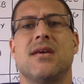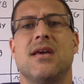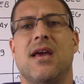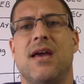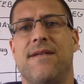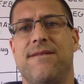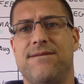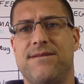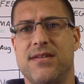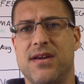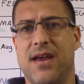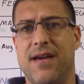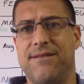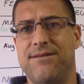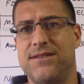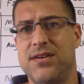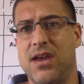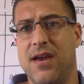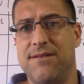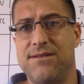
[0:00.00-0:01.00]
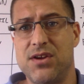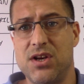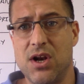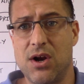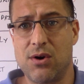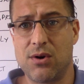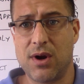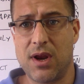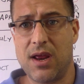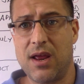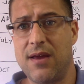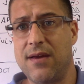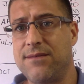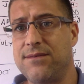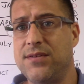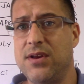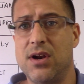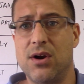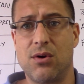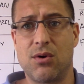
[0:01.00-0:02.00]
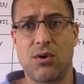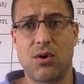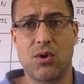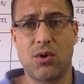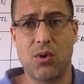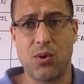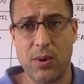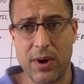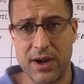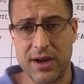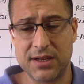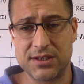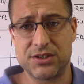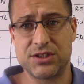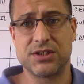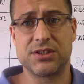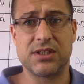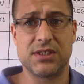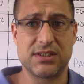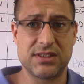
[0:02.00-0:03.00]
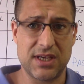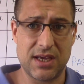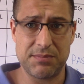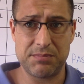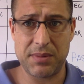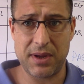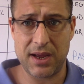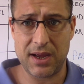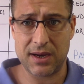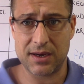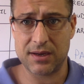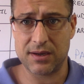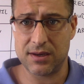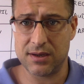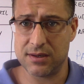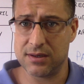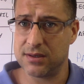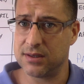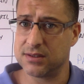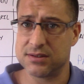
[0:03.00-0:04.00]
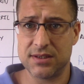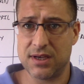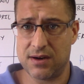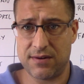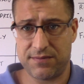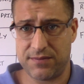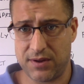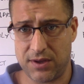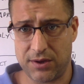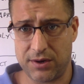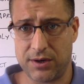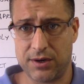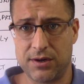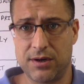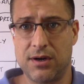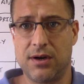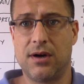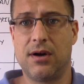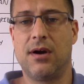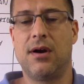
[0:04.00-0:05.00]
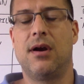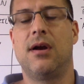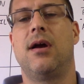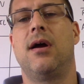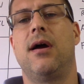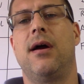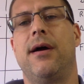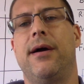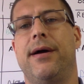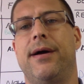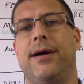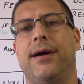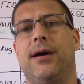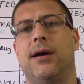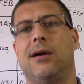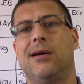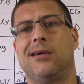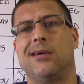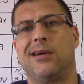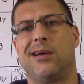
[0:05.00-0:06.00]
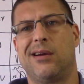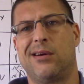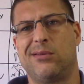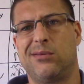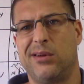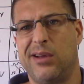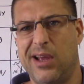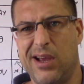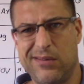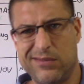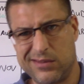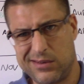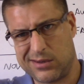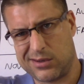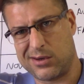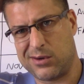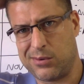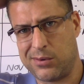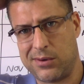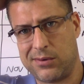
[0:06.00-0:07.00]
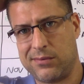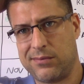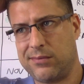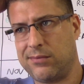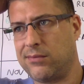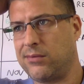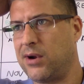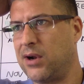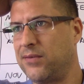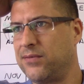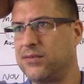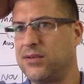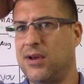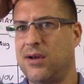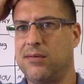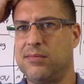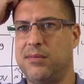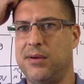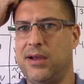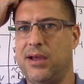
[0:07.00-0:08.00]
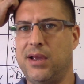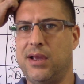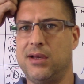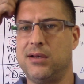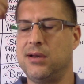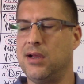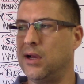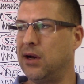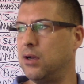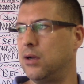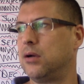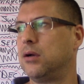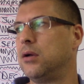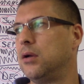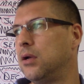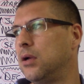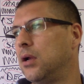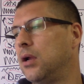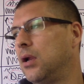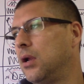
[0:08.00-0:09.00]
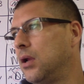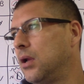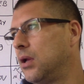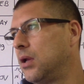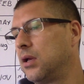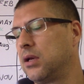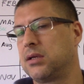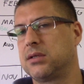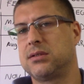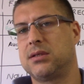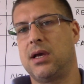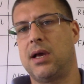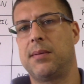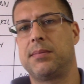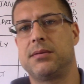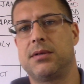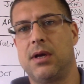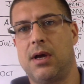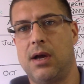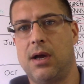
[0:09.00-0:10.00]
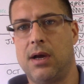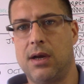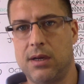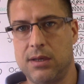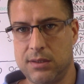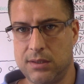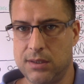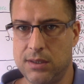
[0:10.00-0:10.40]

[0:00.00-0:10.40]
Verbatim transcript: if if if you don't if you don't quit, it's just a setback. It's not a failure. Uh, I don't really have another quote right off the top of my head now, except. Uh,